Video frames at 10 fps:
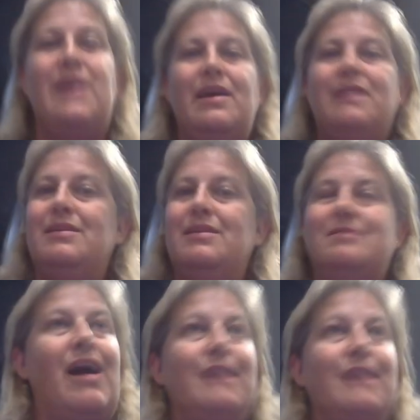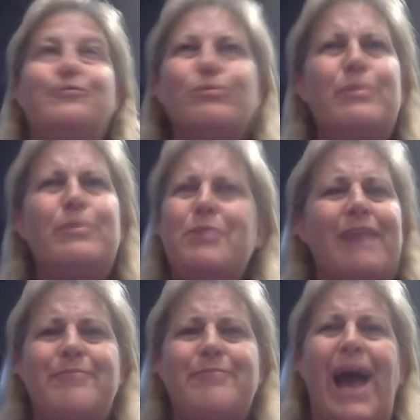in iPhone, remember
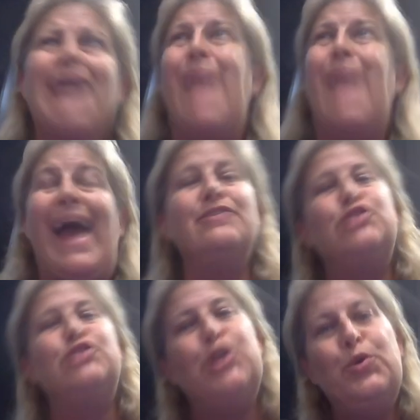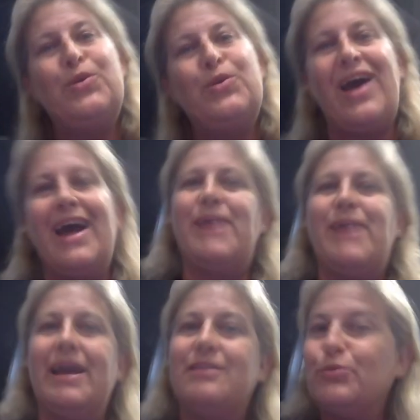iPad 2 to
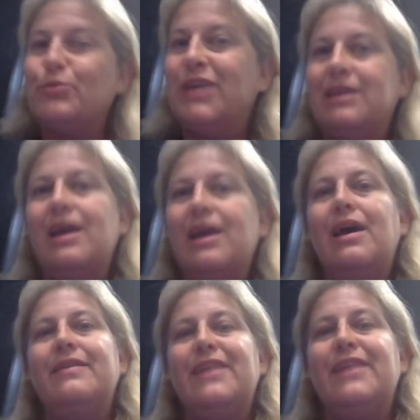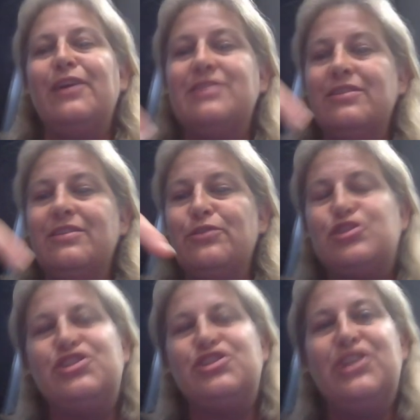iPad 3, there's a little
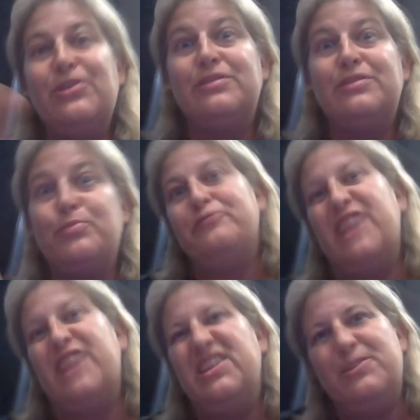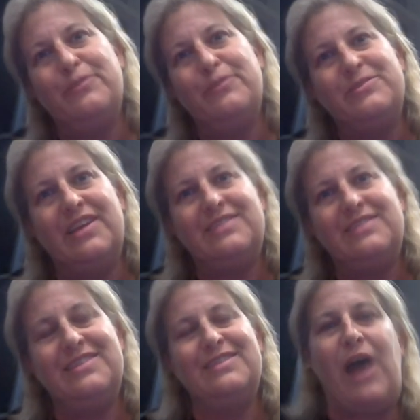shield to prevent you from
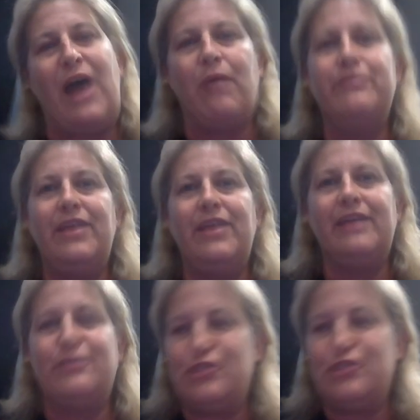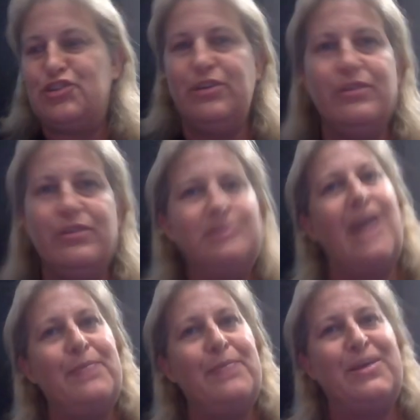slicing the power flex. There's a shield in
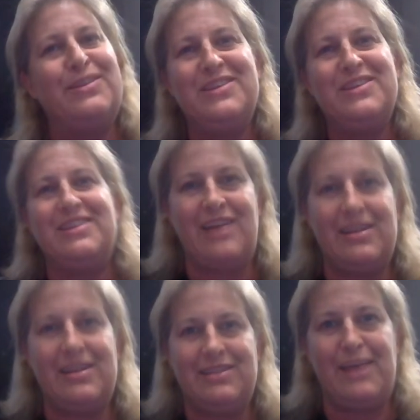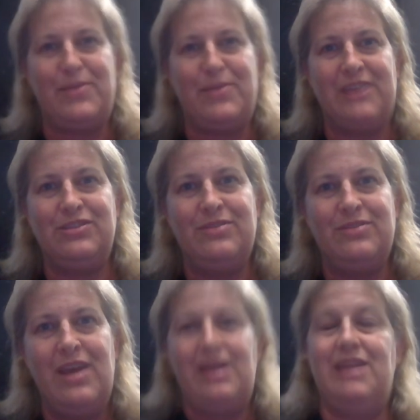the iPad 3 that's not in the iPad 2.
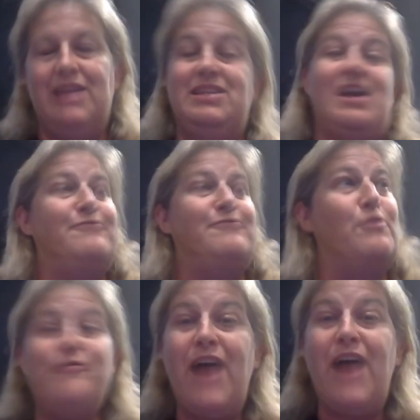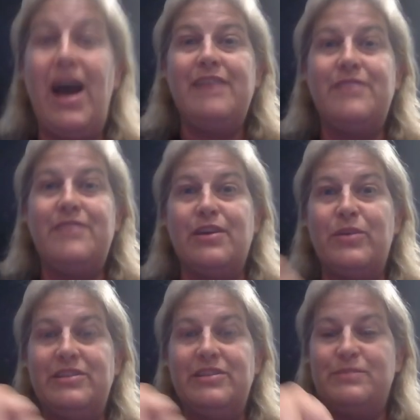In the iPhone 5, there
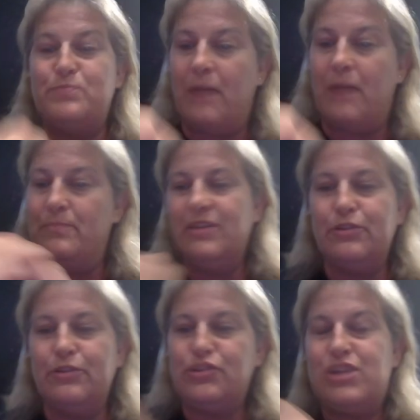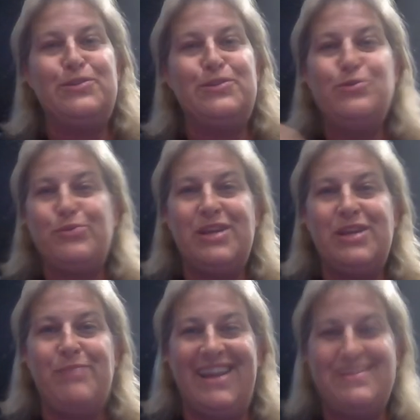was a little chip
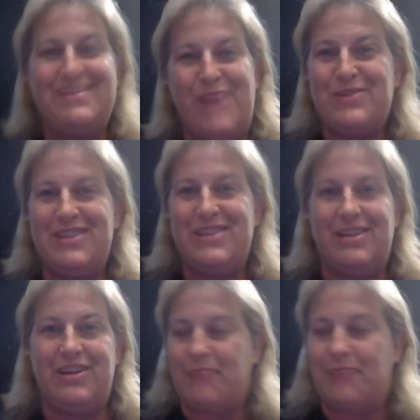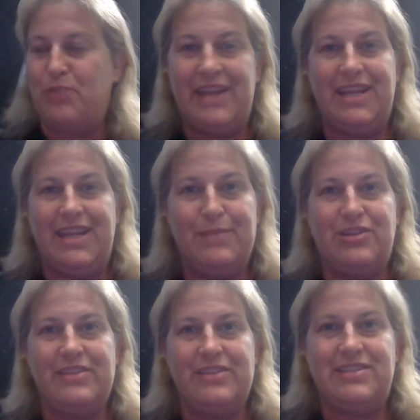U3 behind the battery that would get pry
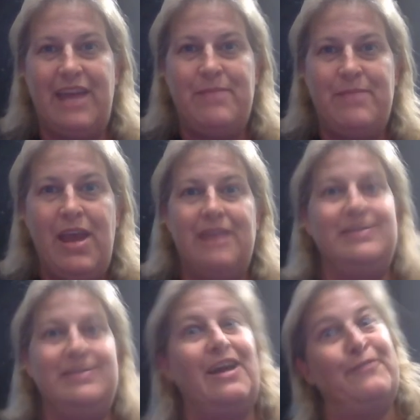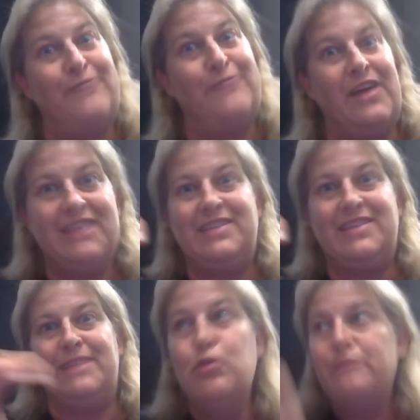damaged all the time. In the iPhone 5S,
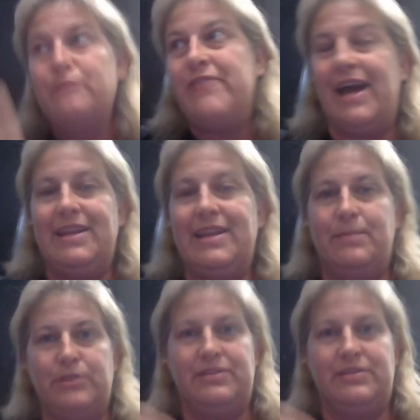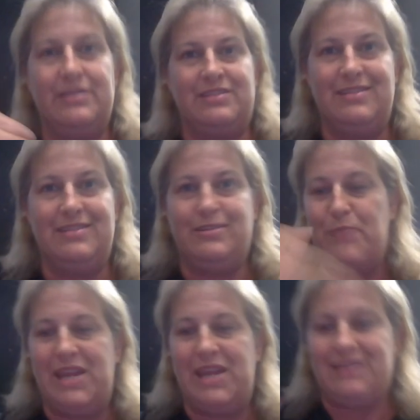they moved that and put this,
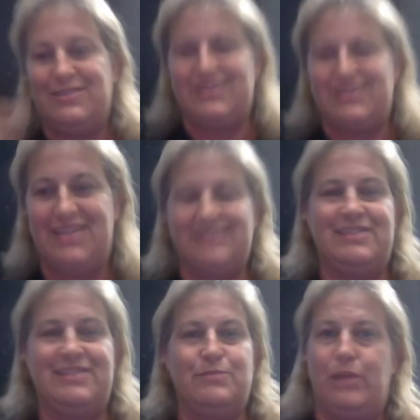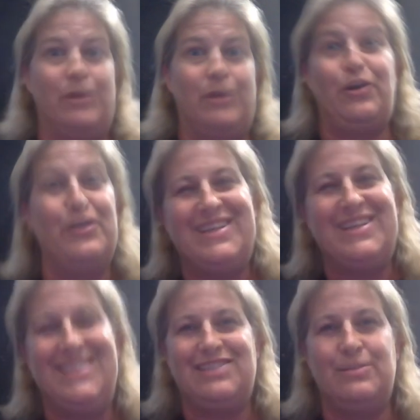made it so that the SIM tray went all the way
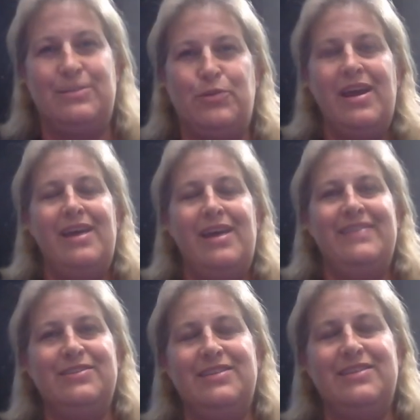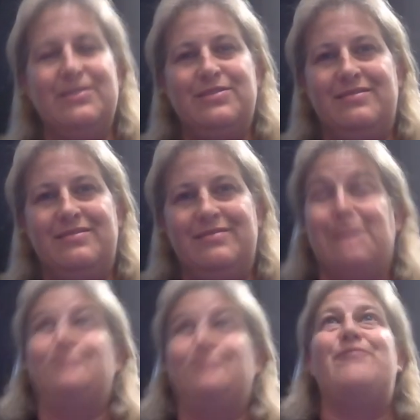to the edge of the board.
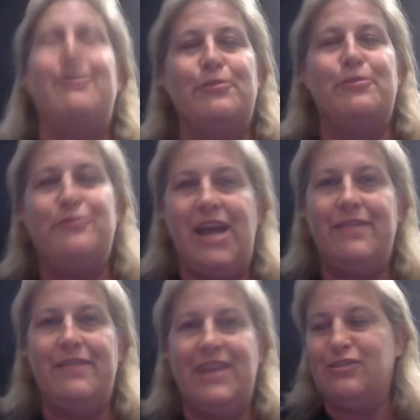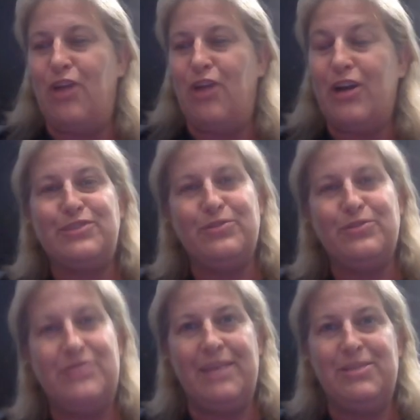The iPhone 5S long
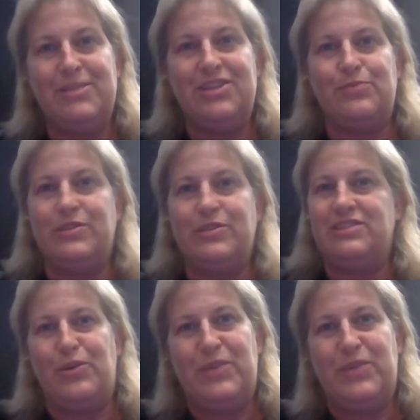screw damage was so